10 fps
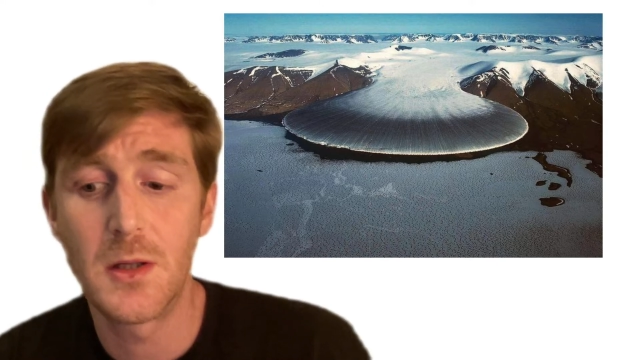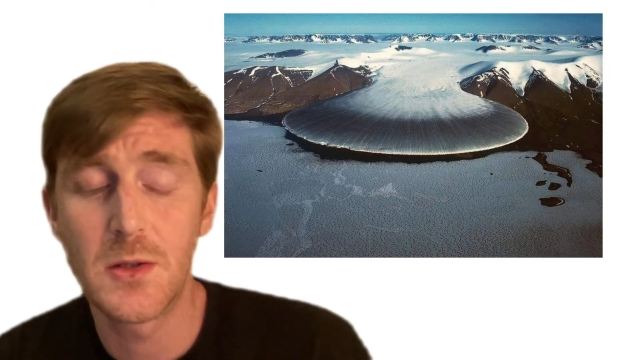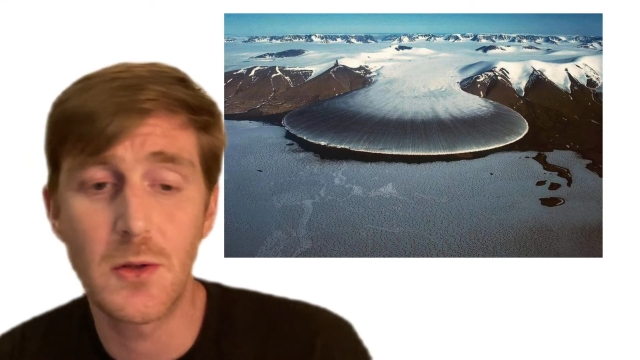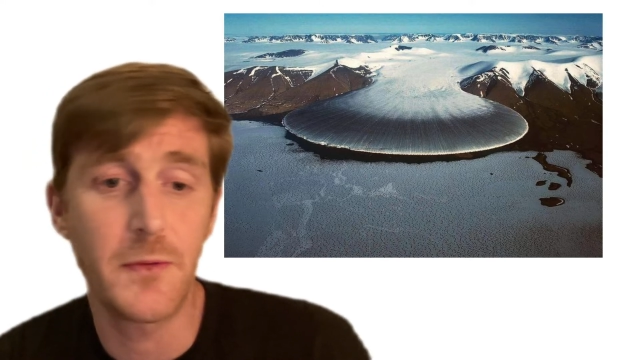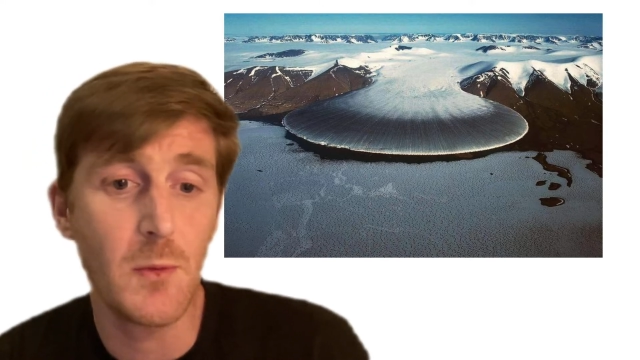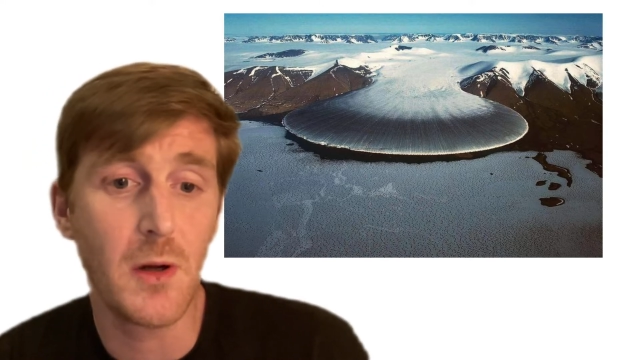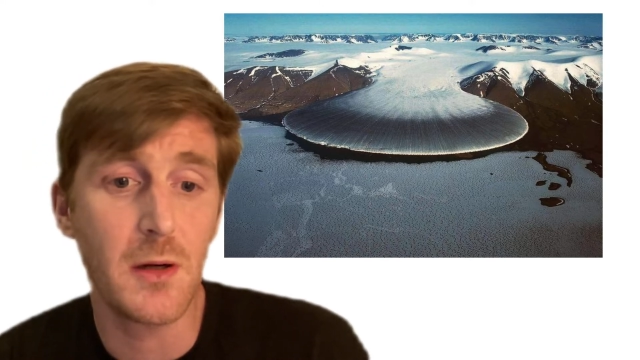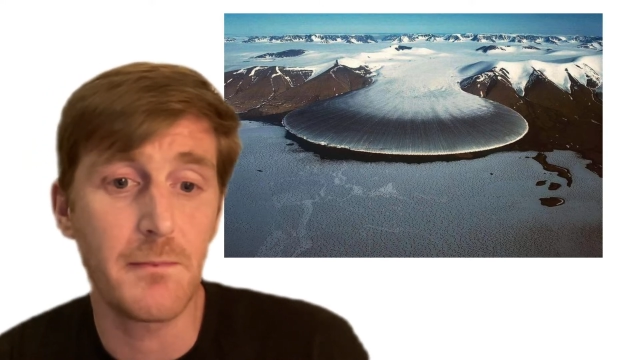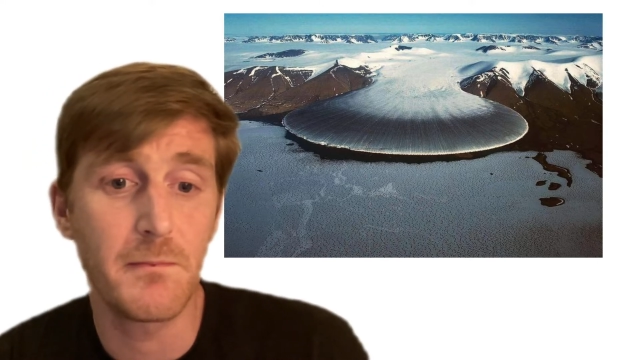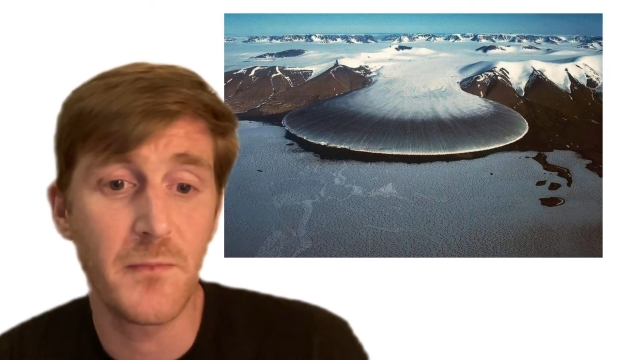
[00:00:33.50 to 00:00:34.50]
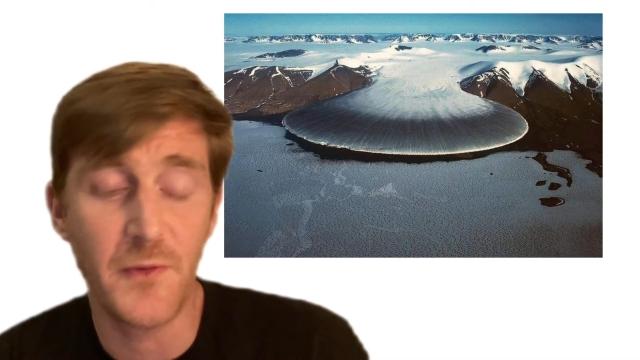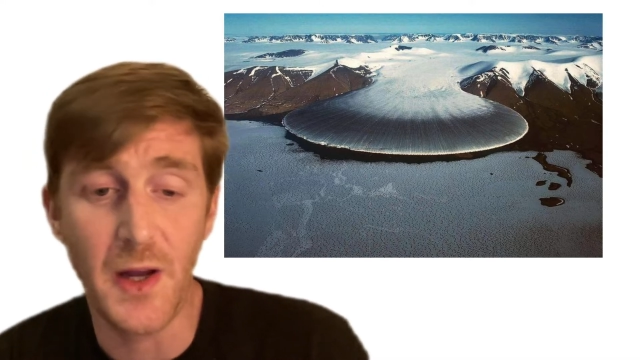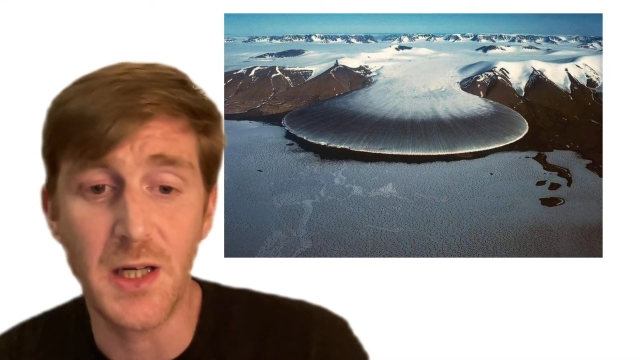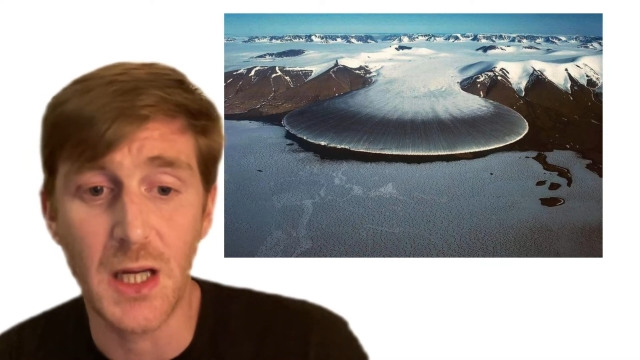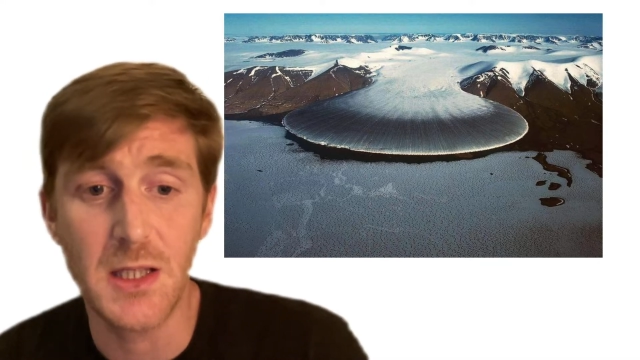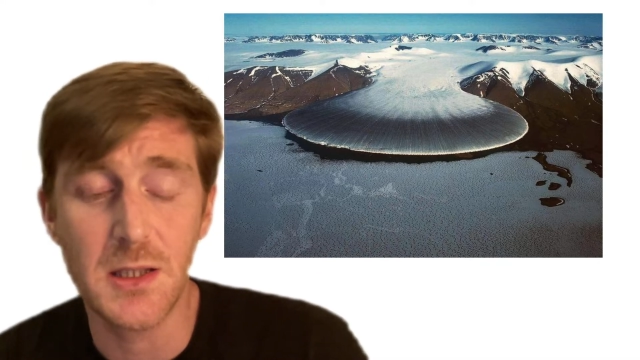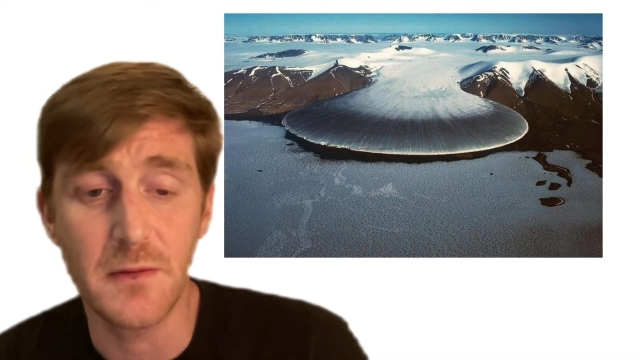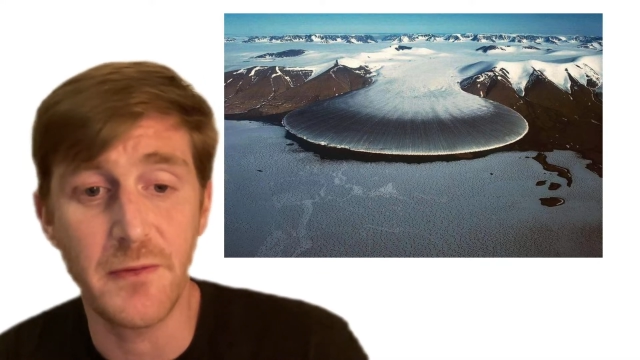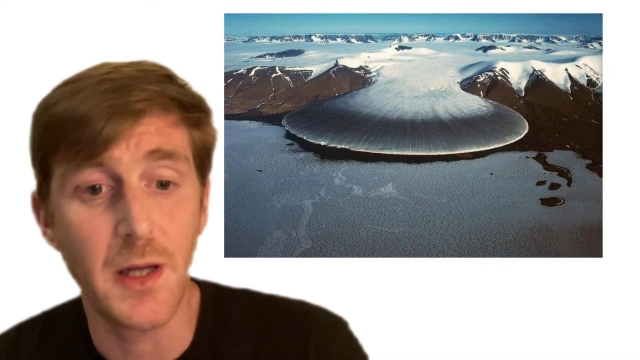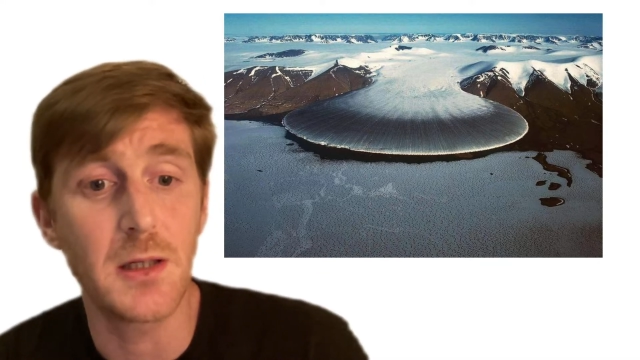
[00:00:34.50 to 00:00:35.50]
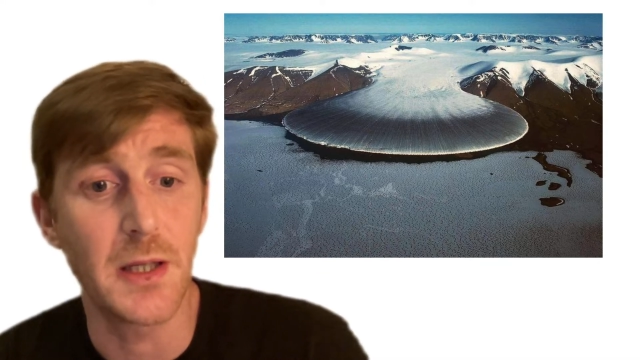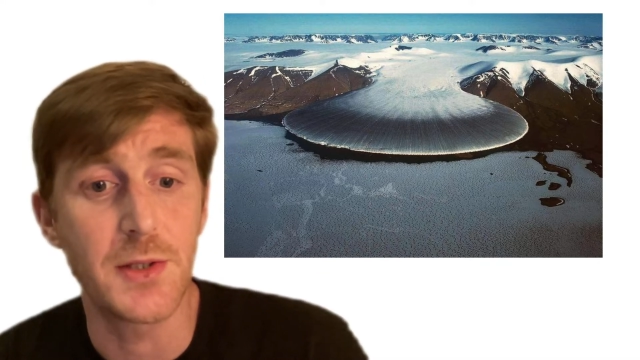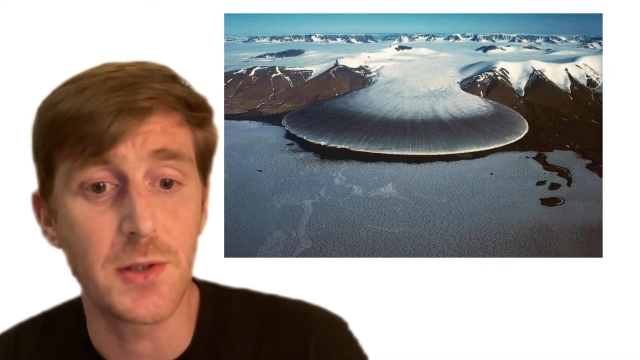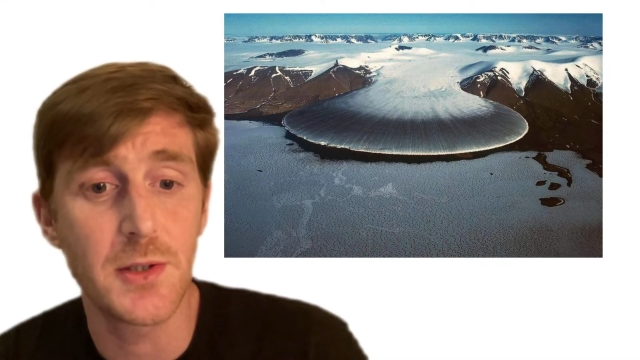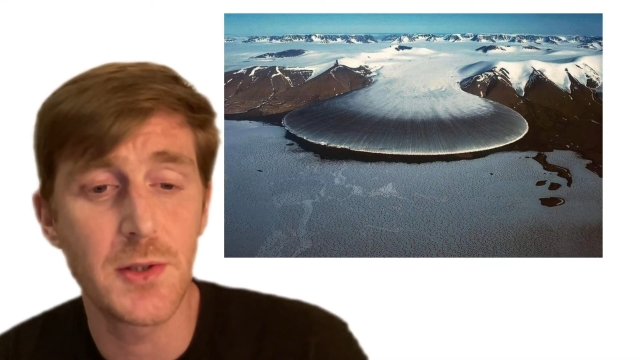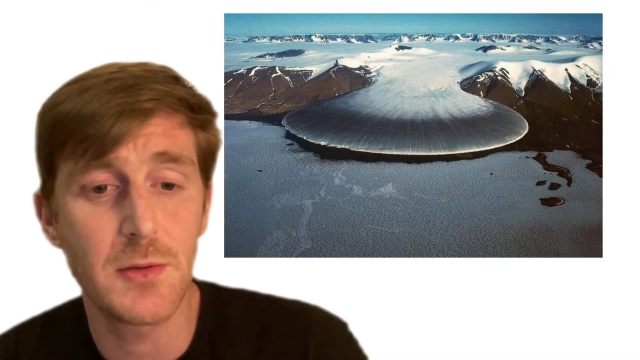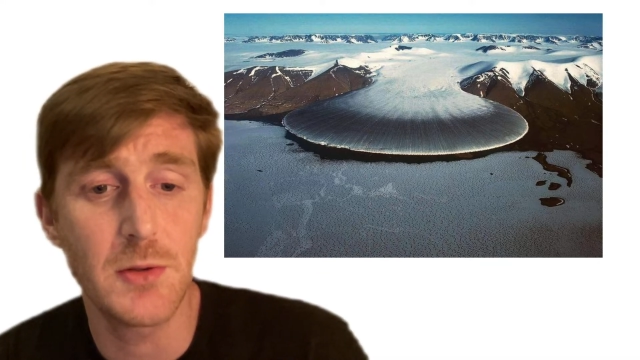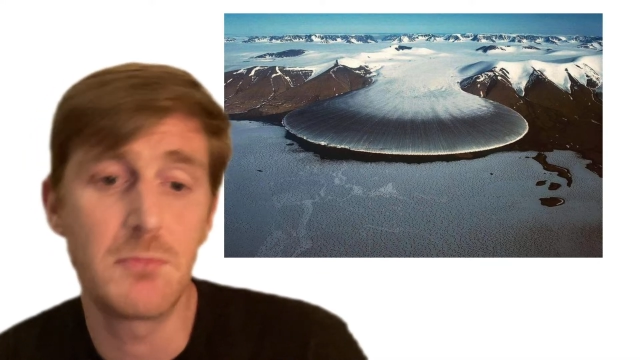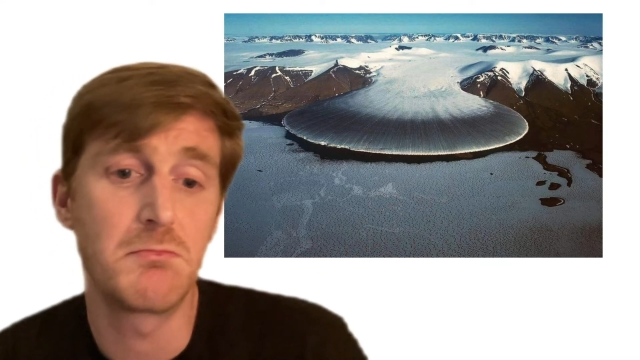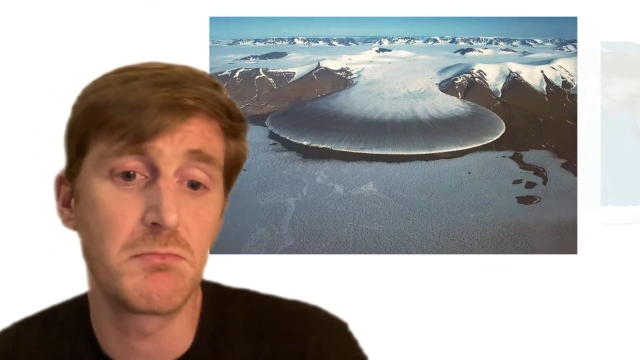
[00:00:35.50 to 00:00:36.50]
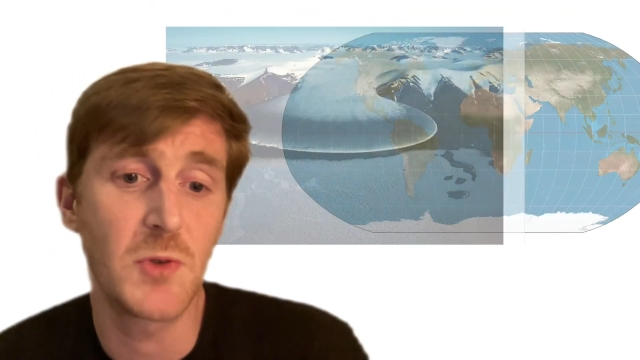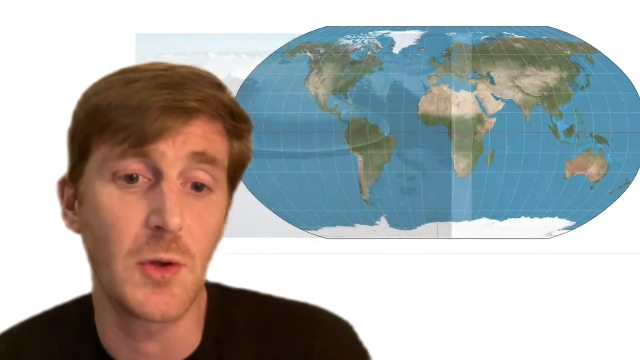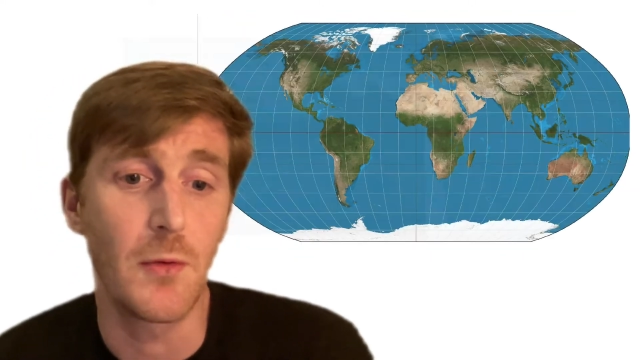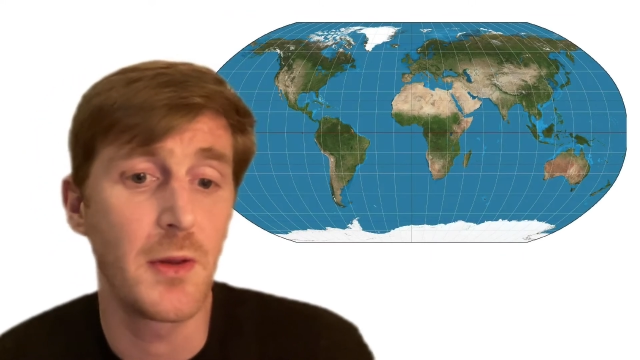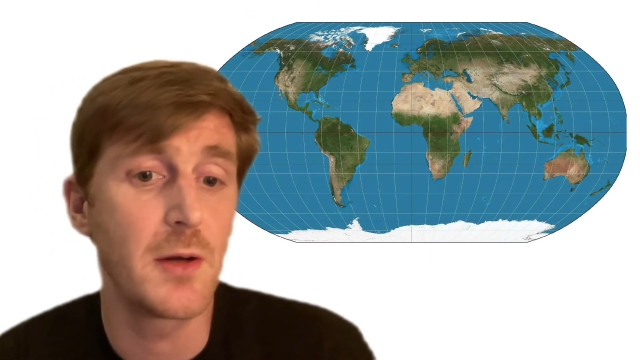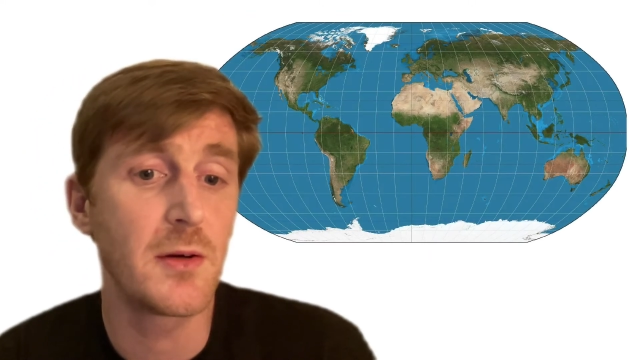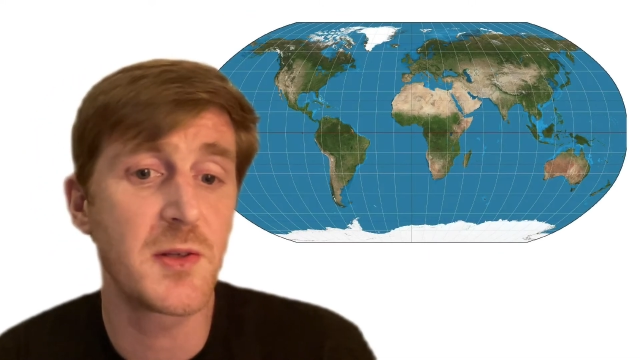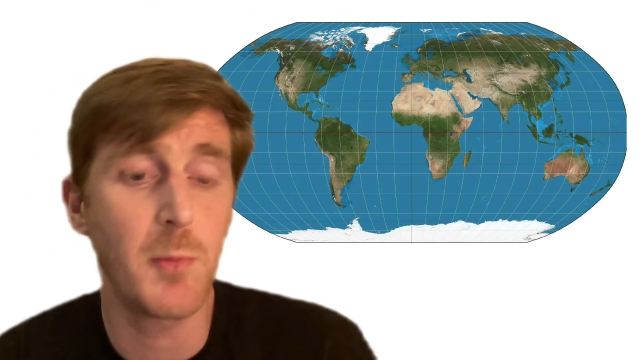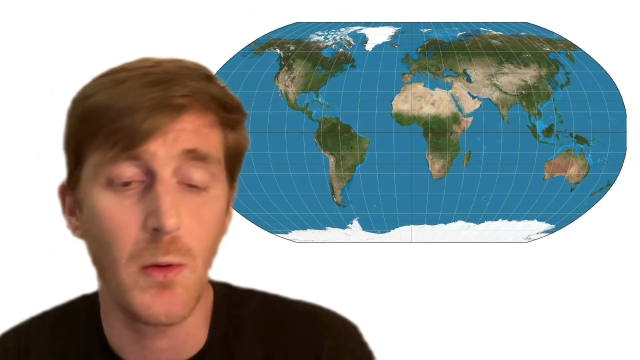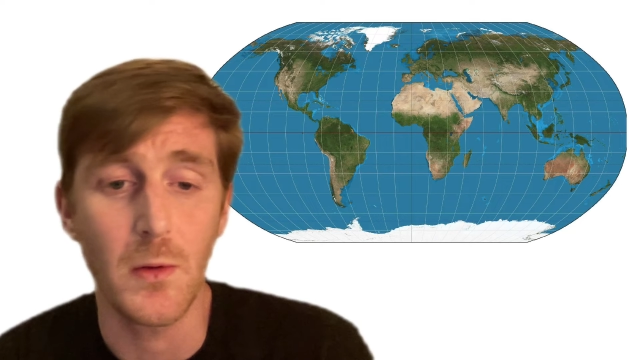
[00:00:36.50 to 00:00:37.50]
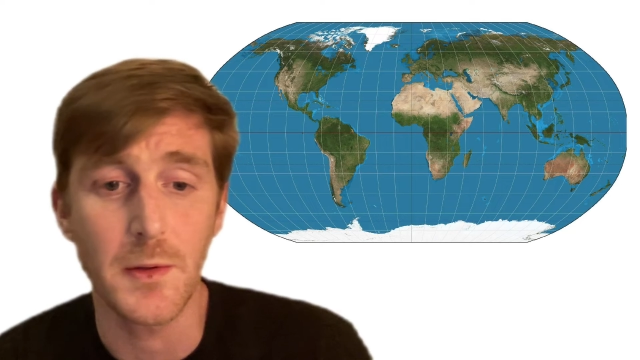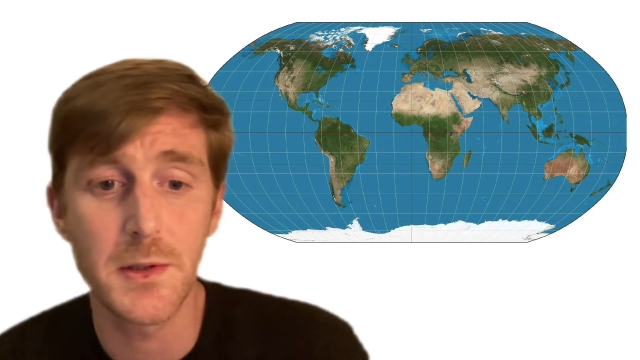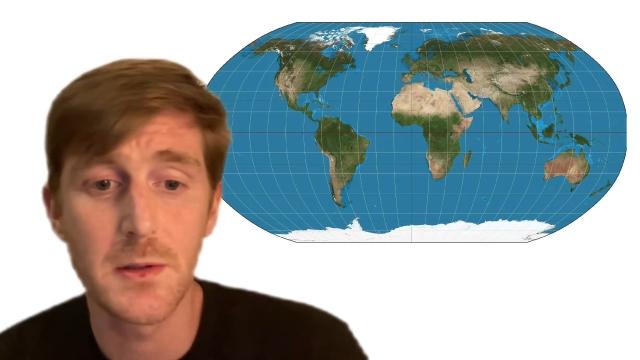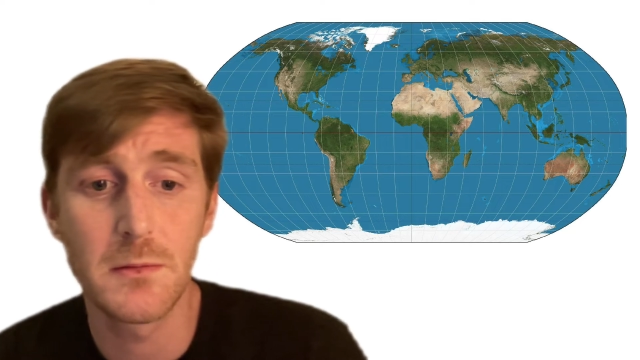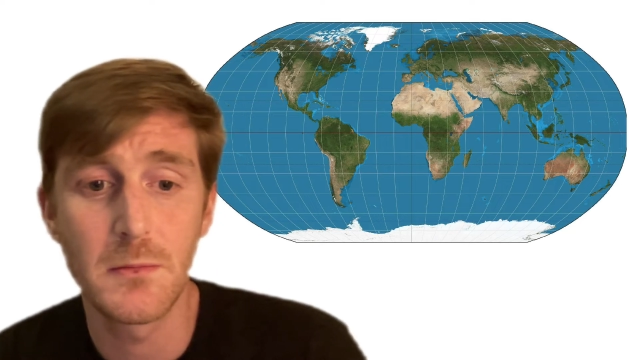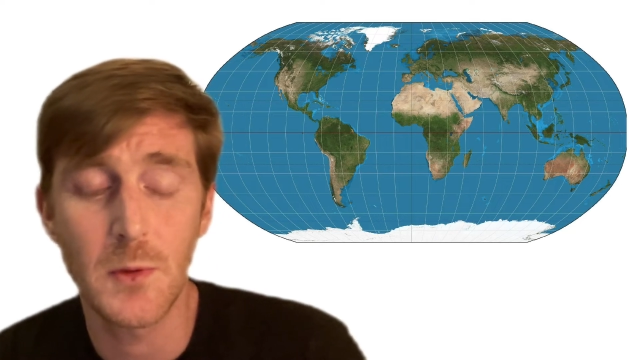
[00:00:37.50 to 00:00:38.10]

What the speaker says: So if you wanted to find ice and find glaciers, you'd go to the Earth's poles,